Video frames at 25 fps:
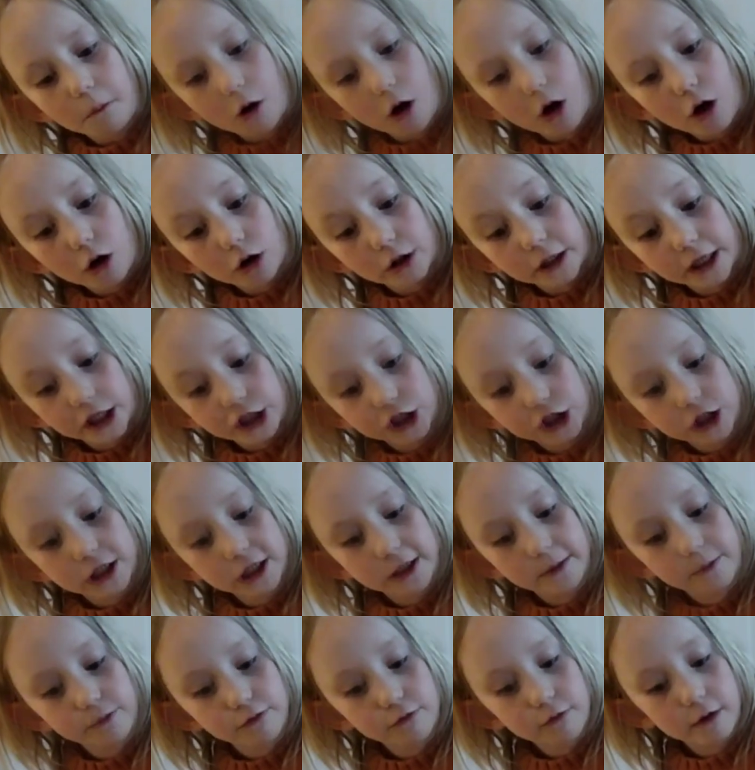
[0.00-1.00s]
ball that
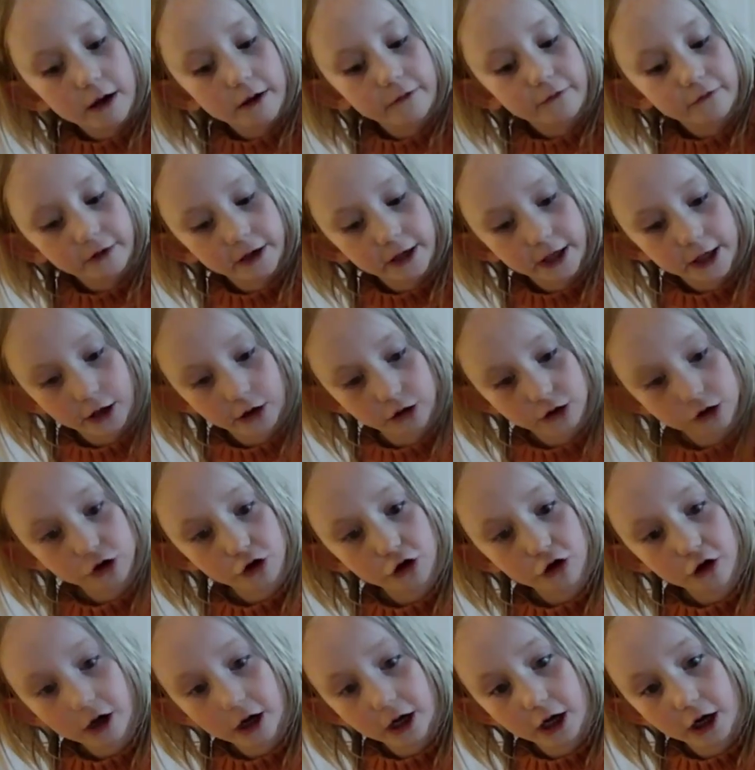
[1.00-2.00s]
she can with.
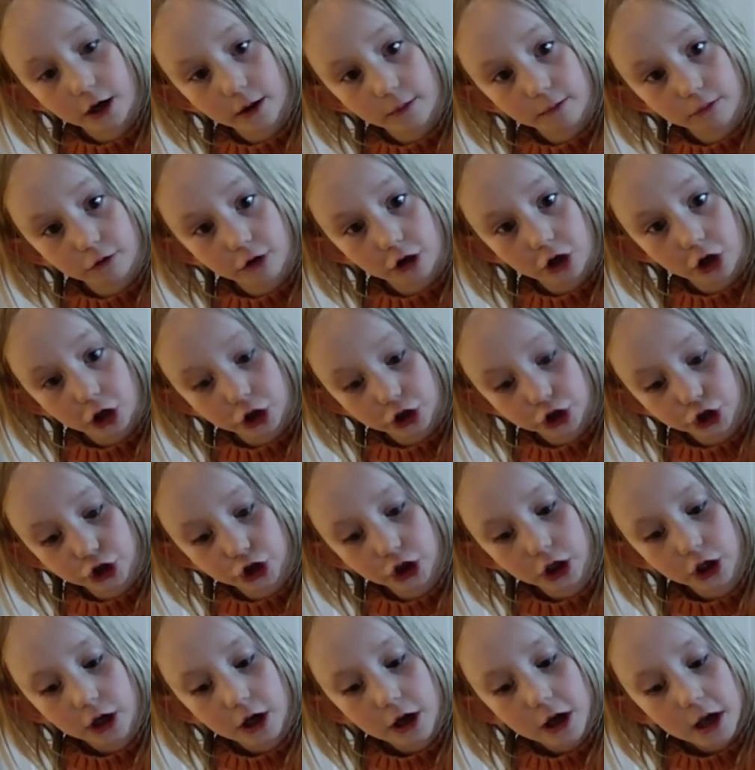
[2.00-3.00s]
Here's her
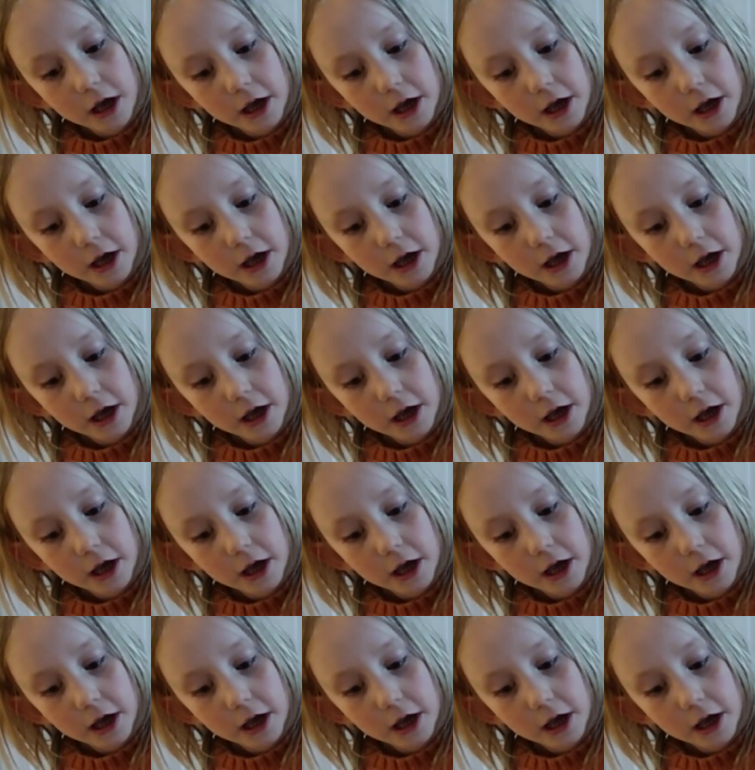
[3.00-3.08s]
hairbrush.